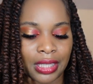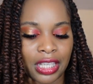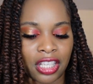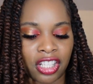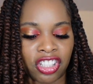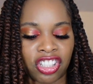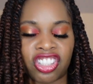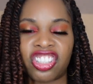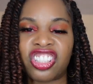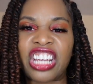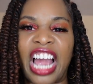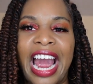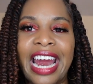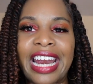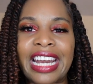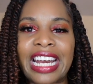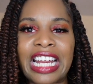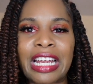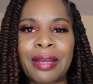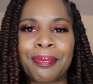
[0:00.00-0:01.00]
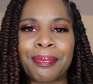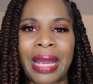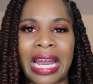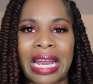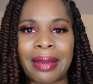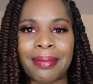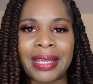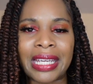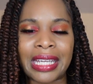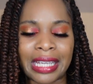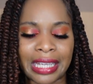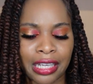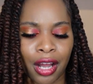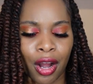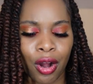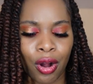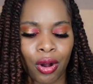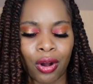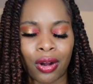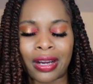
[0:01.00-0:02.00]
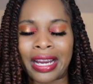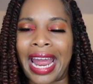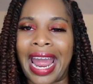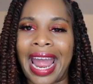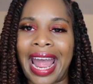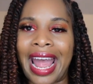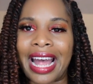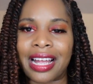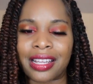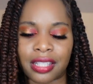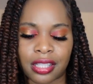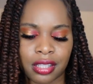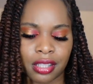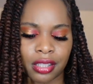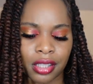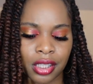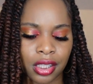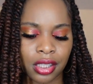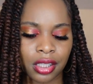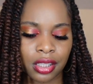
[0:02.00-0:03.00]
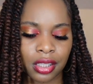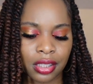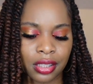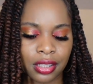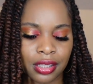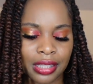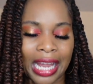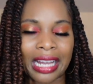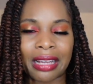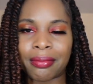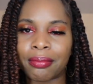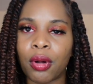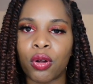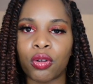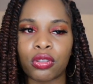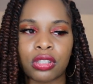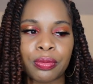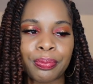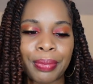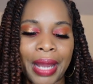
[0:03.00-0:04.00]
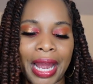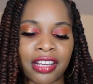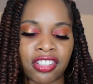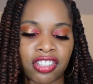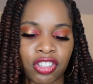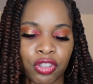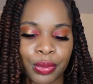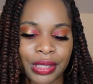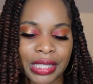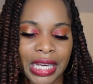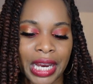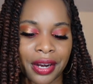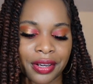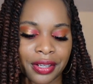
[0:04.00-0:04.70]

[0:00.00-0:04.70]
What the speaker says: shiny baby doll cast look like most passion twist hair